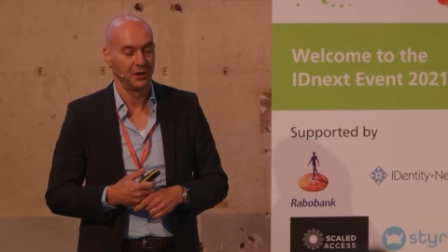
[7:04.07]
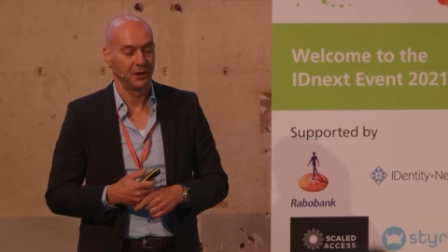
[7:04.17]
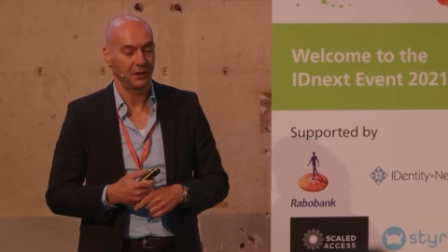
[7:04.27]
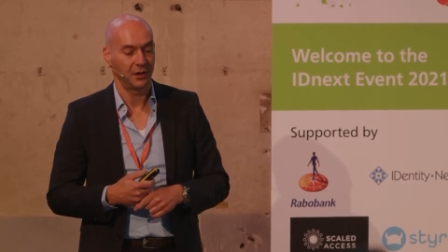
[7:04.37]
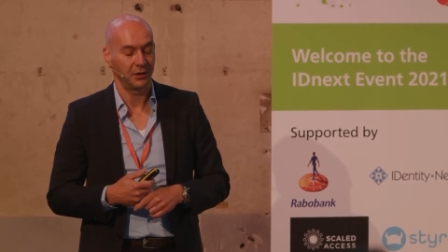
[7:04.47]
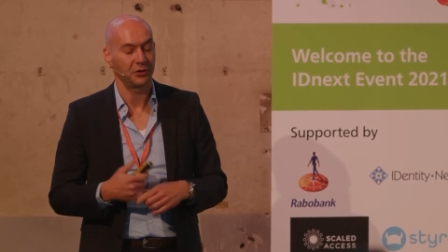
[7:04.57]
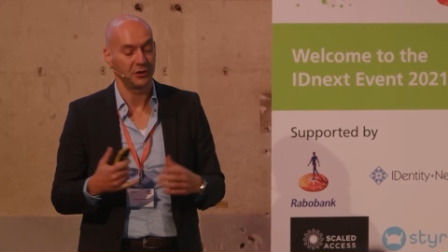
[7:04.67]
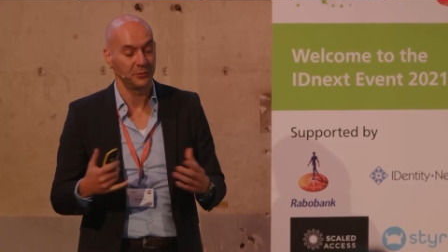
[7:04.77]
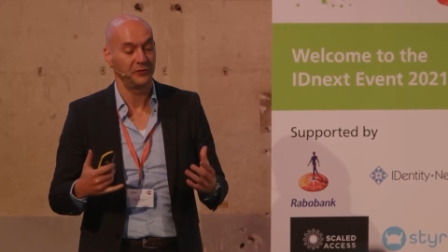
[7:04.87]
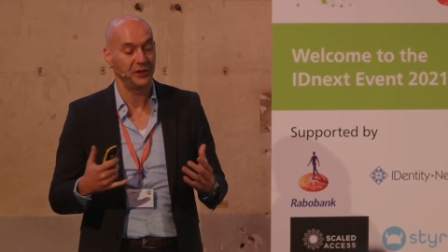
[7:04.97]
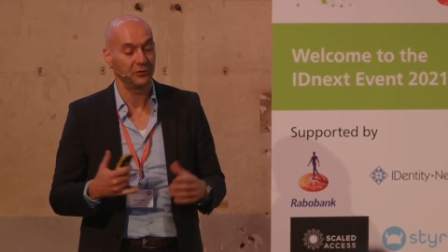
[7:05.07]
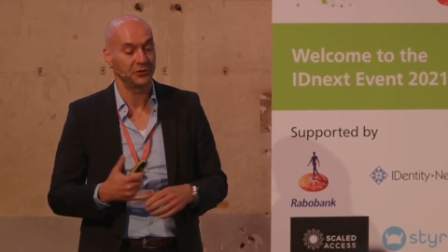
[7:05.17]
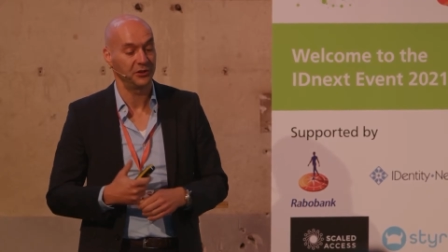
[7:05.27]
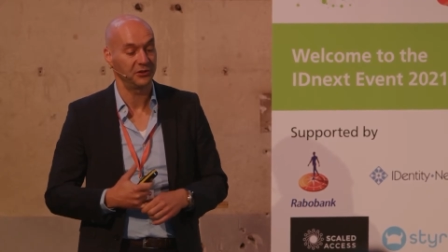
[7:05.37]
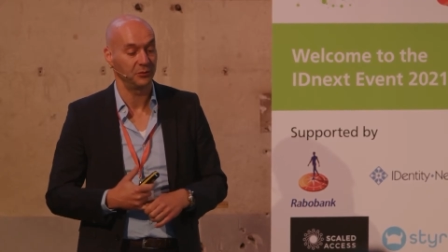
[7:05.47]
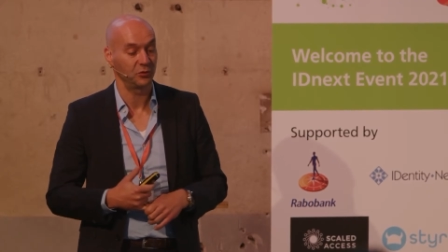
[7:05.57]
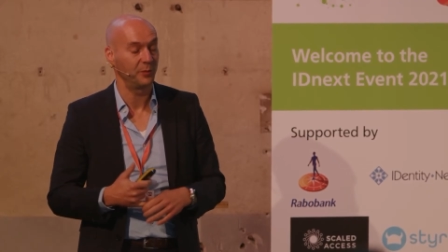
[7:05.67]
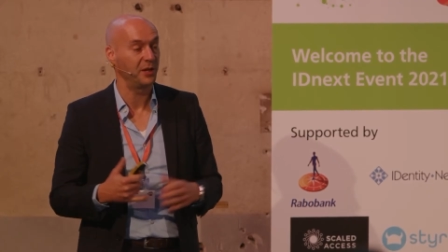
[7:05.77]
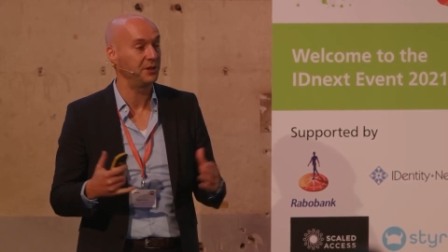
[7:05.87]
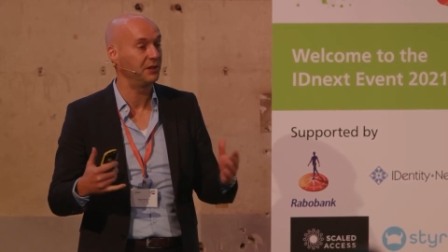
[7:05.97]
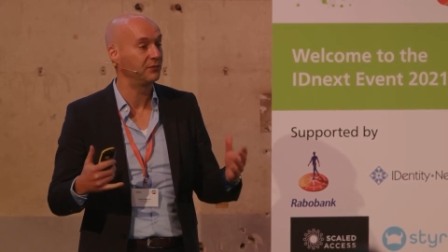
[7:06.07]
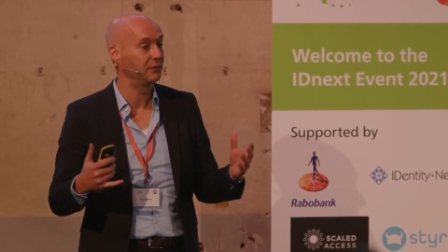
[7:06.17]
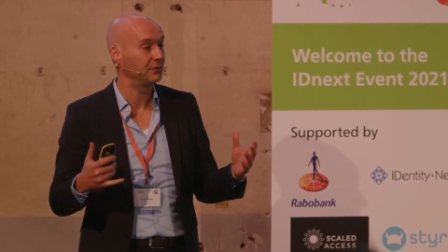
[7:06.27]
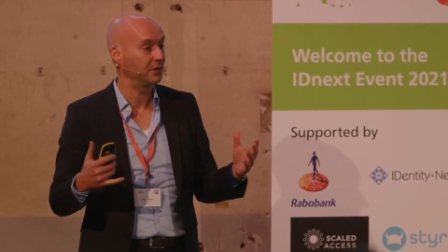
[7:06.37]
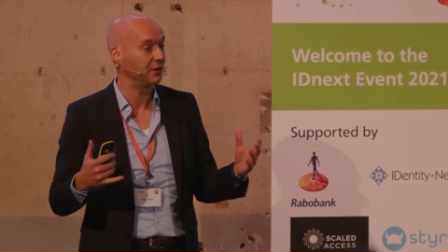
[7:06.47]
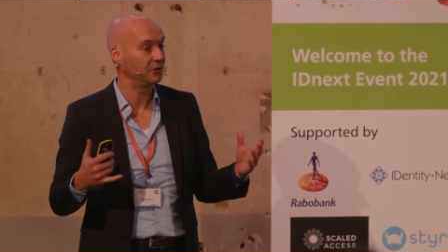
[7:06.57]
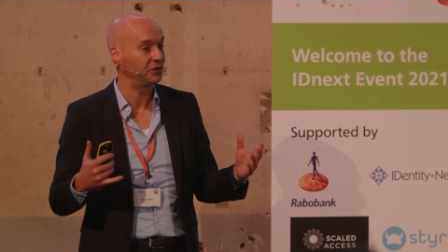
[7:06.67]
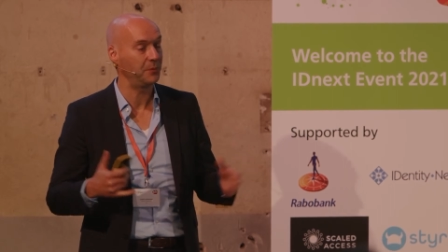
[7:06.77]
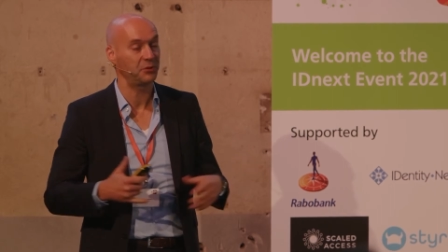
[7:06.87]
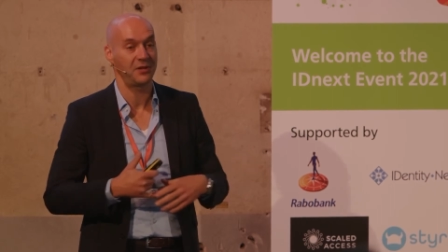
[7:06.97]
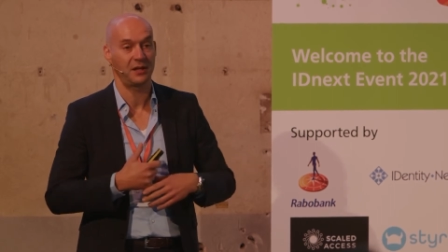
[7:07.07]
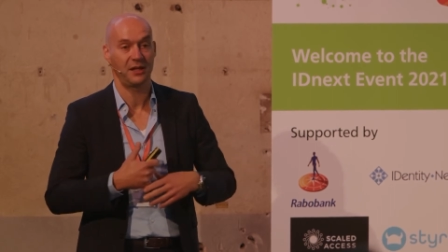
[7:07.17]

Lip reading: autonomous vehicle systems, or maybe even ships that get